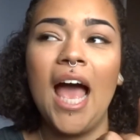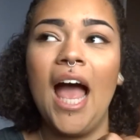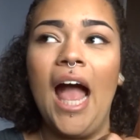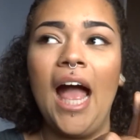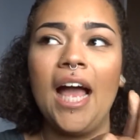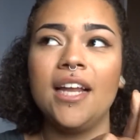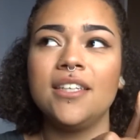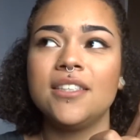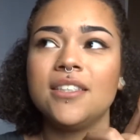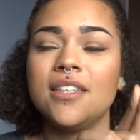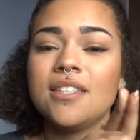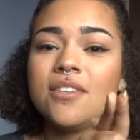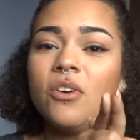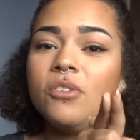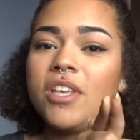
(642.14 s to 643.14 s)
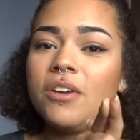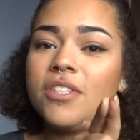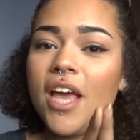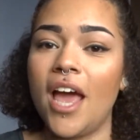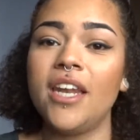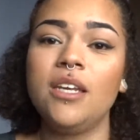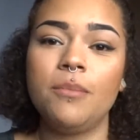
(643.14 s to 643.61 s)
And this goes out
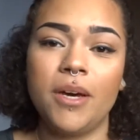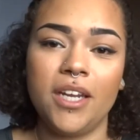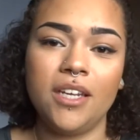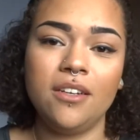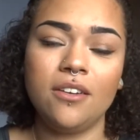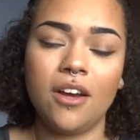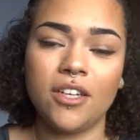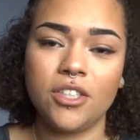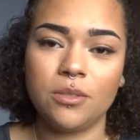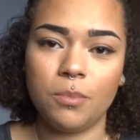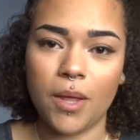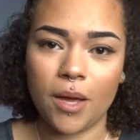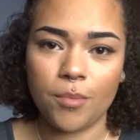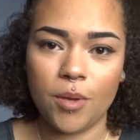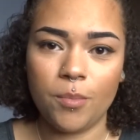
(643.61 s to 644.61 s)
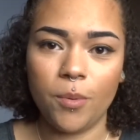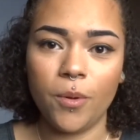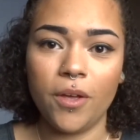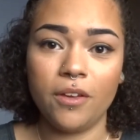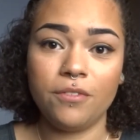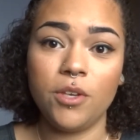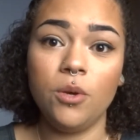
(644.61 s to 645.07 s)
to anybody, not just black people.
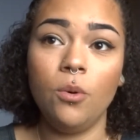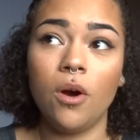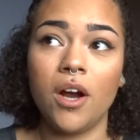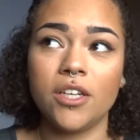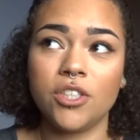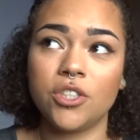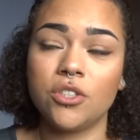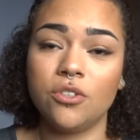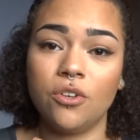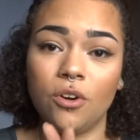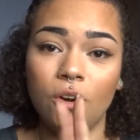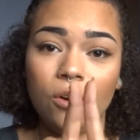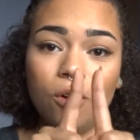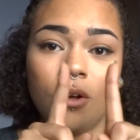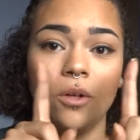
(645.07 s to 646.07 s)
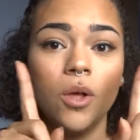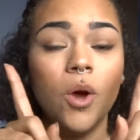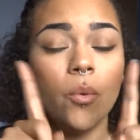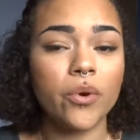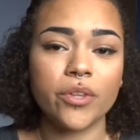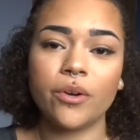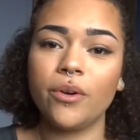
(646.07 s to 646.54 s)
If you are a girl
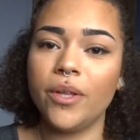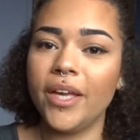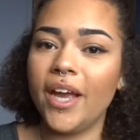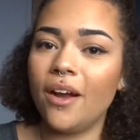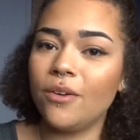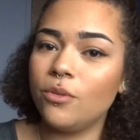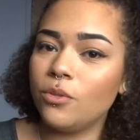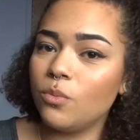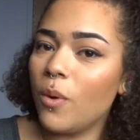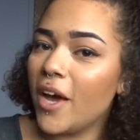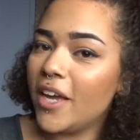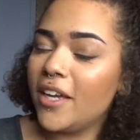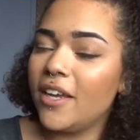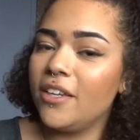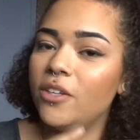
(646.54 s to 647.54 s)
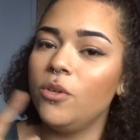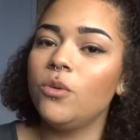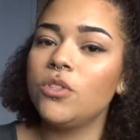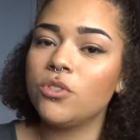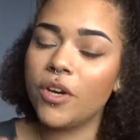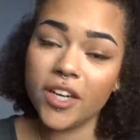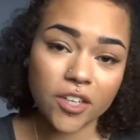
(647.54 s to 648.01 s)
with curly hair who's white and you
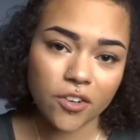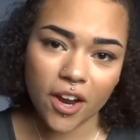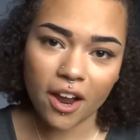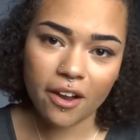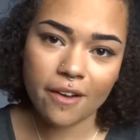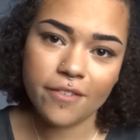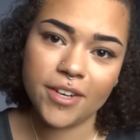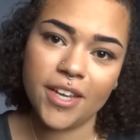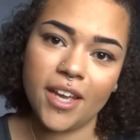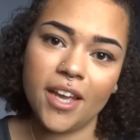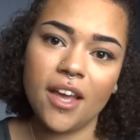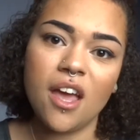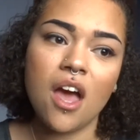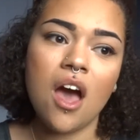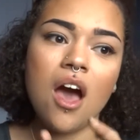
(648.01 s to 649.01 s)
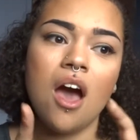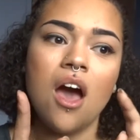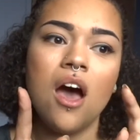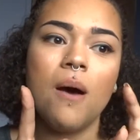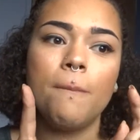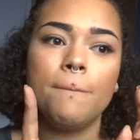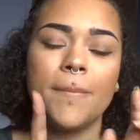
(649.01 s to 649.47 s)
straighten your hair every day,
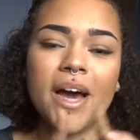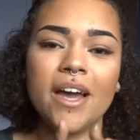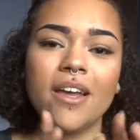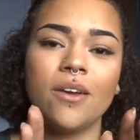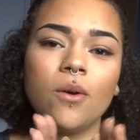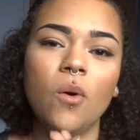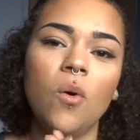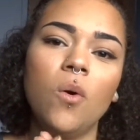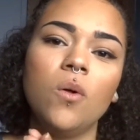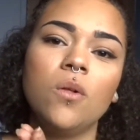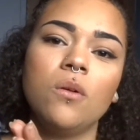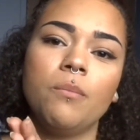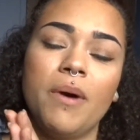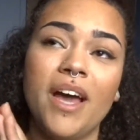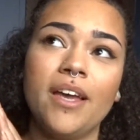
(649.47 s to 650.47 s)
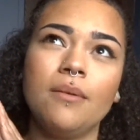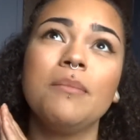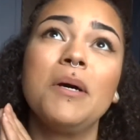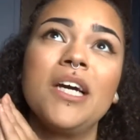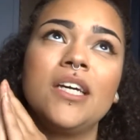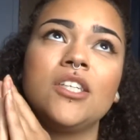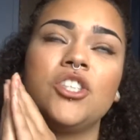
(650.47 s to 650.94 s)
my goal, my
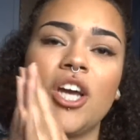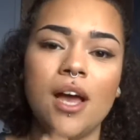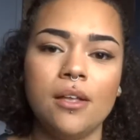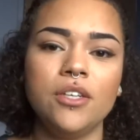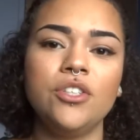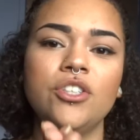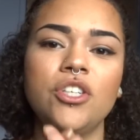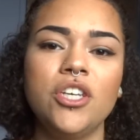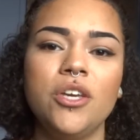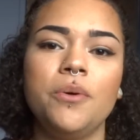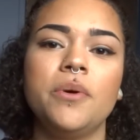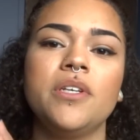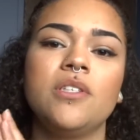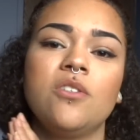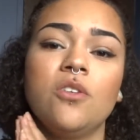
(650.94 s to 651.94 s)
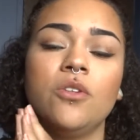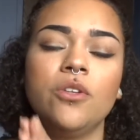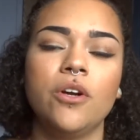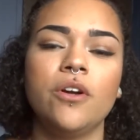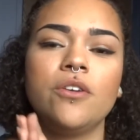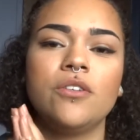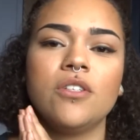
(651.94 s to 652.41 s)
challenge to you is to
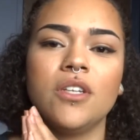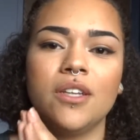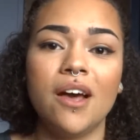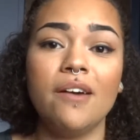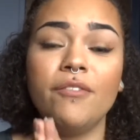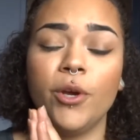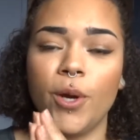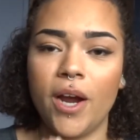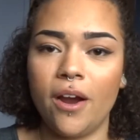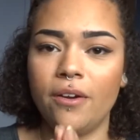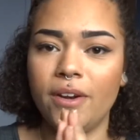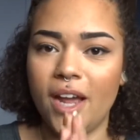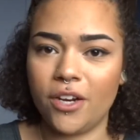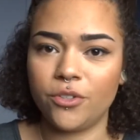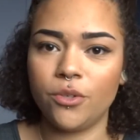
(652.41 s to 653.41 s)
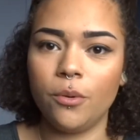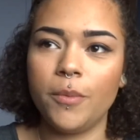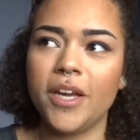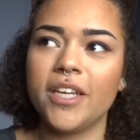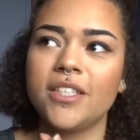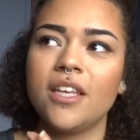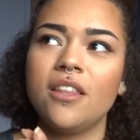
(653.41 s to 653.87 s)
learn to love your hair natural,
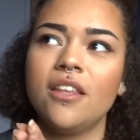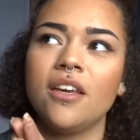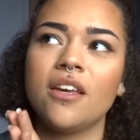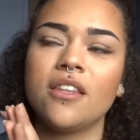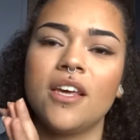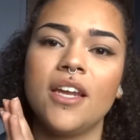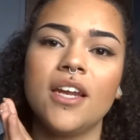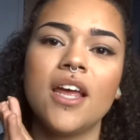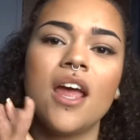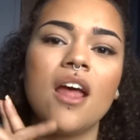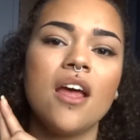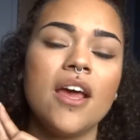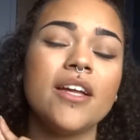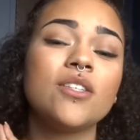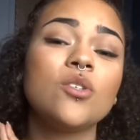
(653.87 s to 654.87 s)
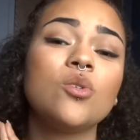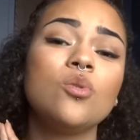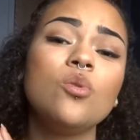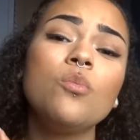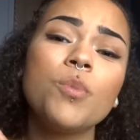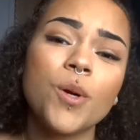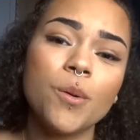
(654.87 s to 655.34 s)
because I think that it's
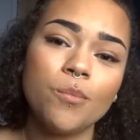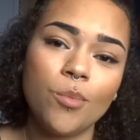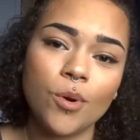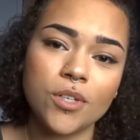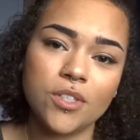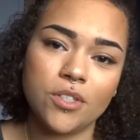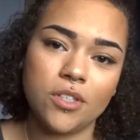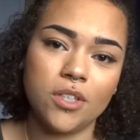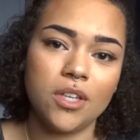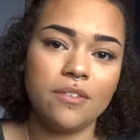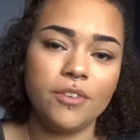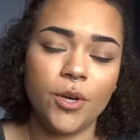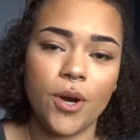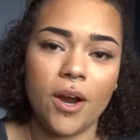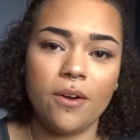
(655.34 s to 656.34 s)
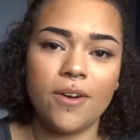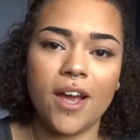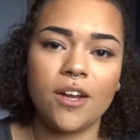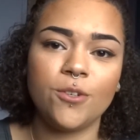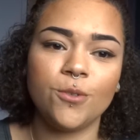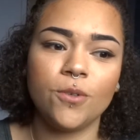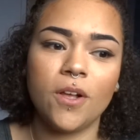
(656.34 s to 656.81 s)
super important to love your hair
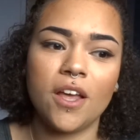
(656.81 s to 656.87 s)
natural.